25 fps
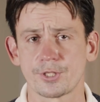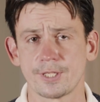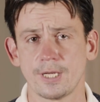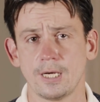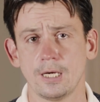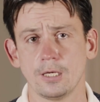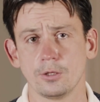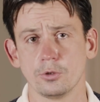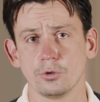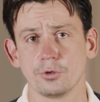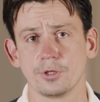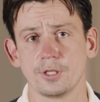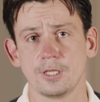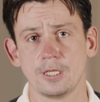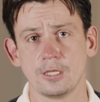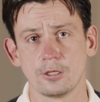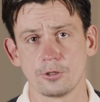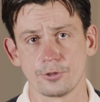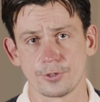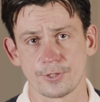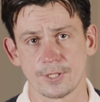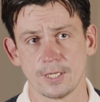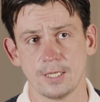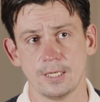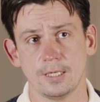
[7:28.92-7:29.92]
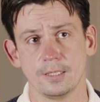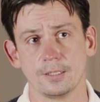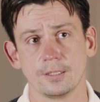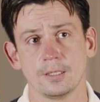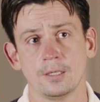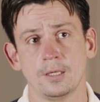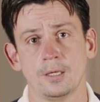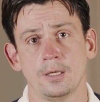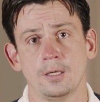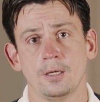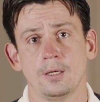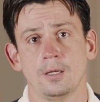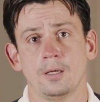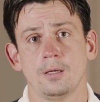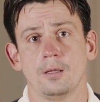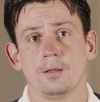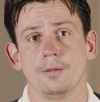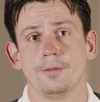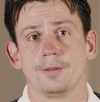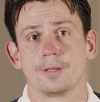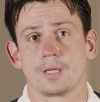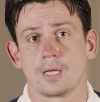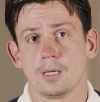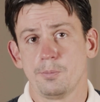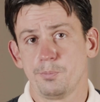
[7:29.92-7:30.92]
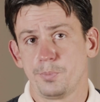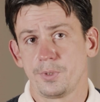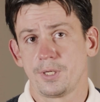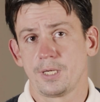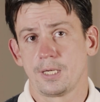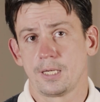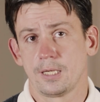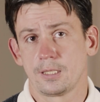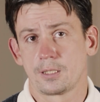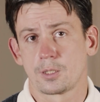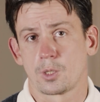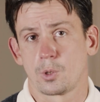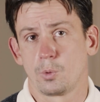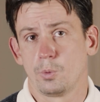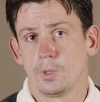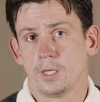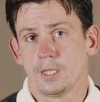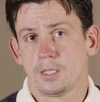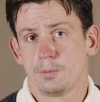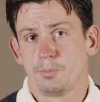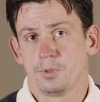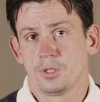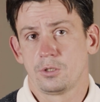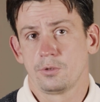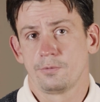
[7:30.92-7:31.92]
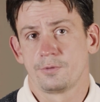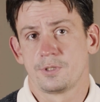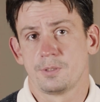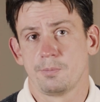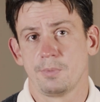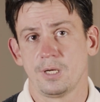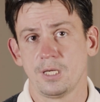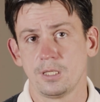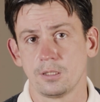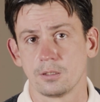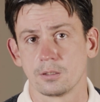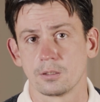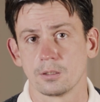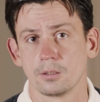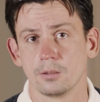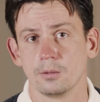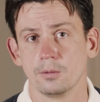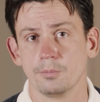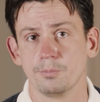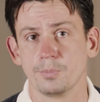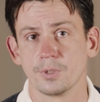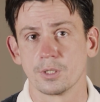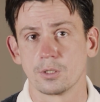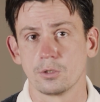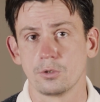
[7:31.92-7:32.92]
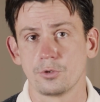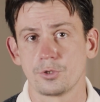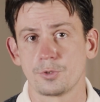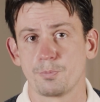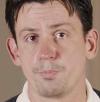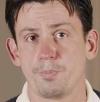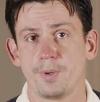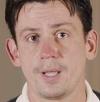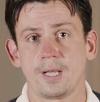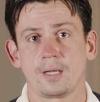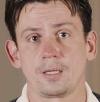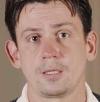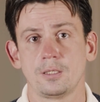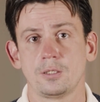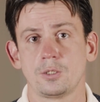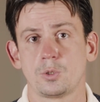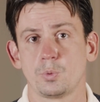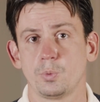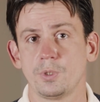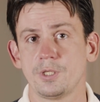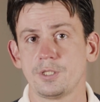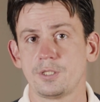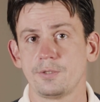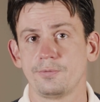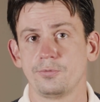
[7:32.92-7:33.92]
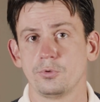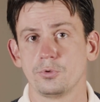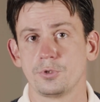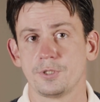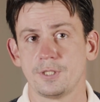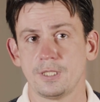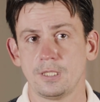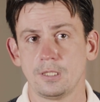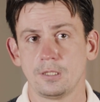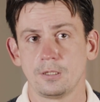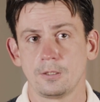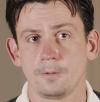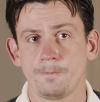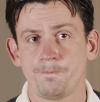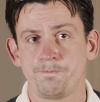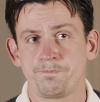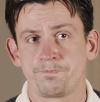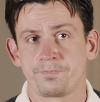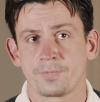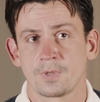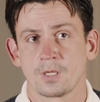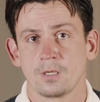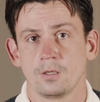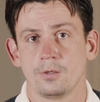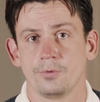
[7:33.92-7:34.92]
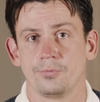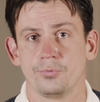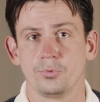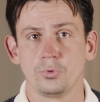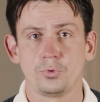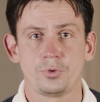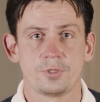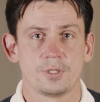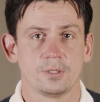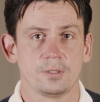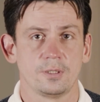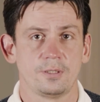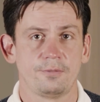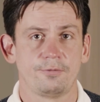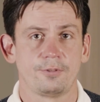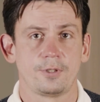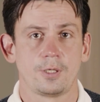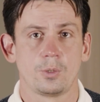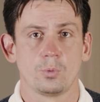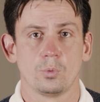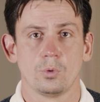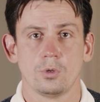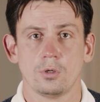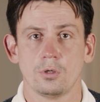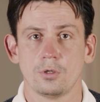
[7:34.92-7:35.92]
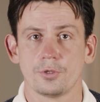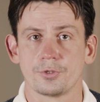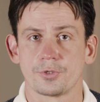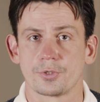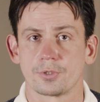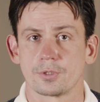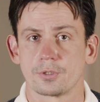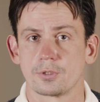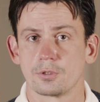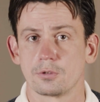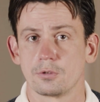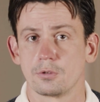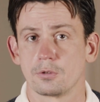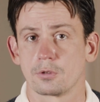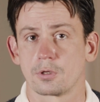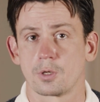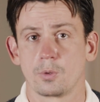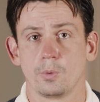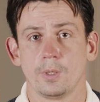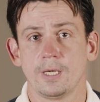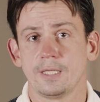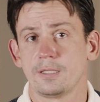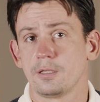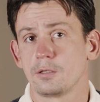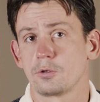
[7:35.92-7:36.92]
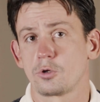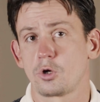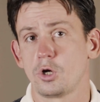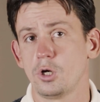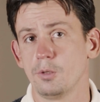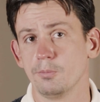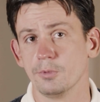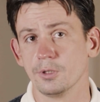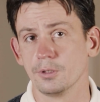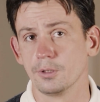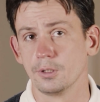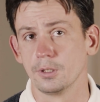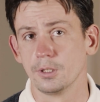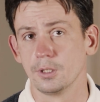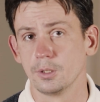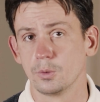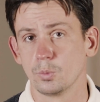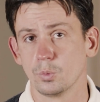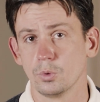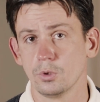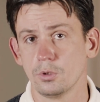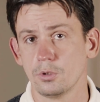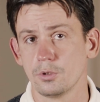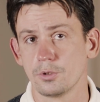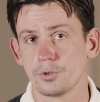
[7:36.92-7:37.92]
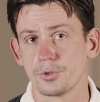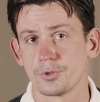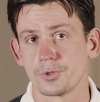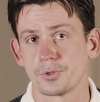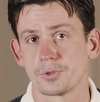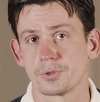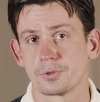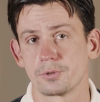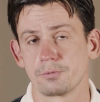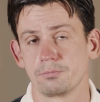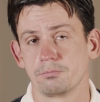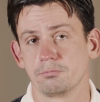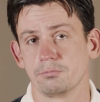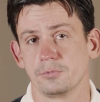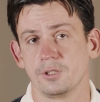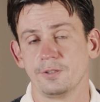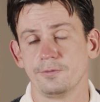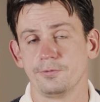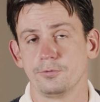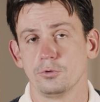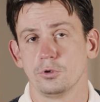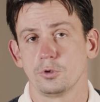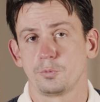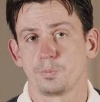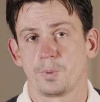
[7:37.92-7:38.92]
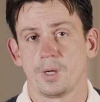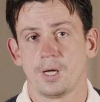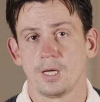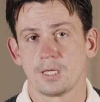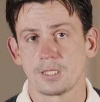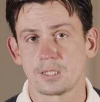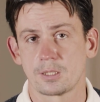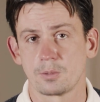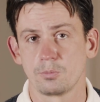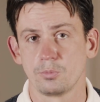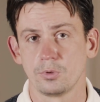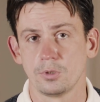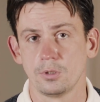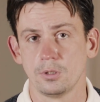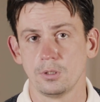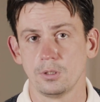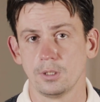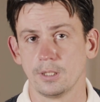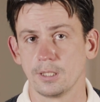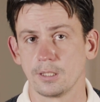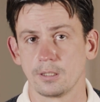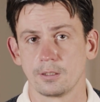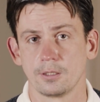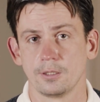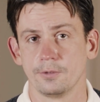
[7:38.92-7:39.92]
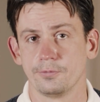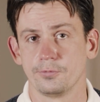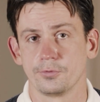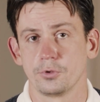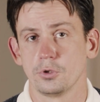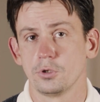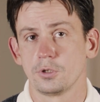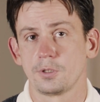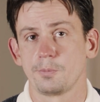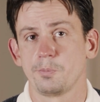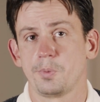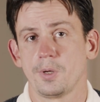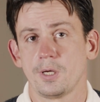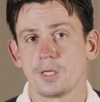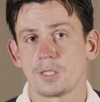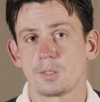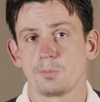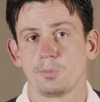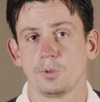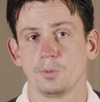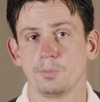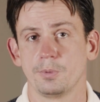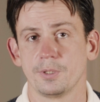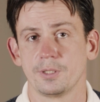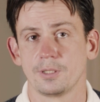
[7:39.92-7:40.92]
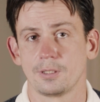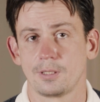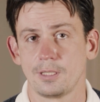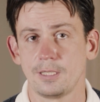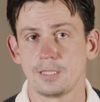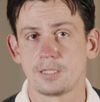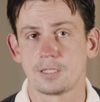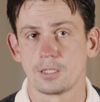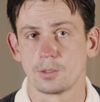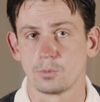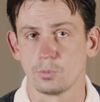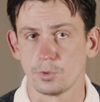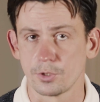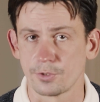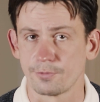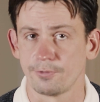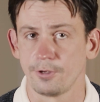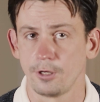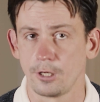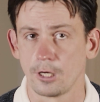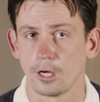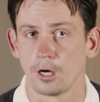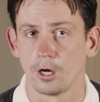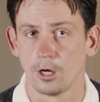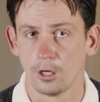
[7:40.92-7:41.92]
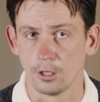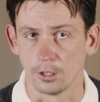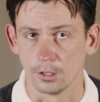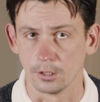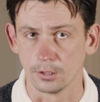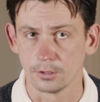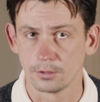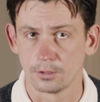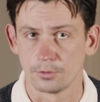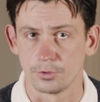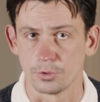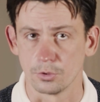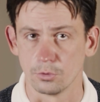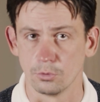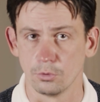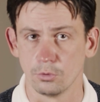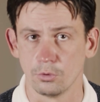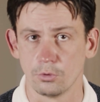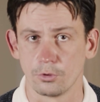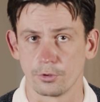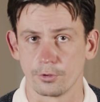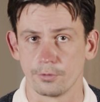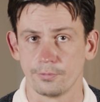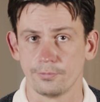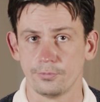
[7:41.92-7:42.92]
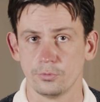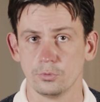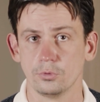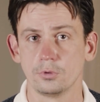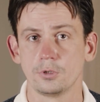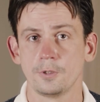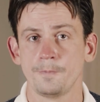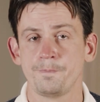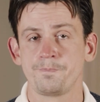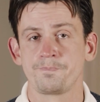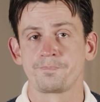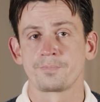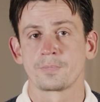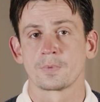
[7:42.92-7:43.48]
side, on the eater side, the company had quite a bit of demand, because back in 2014, food delivery was quite uncommon. It was, if not possible, if not impossible, but at least it was very hard to order food.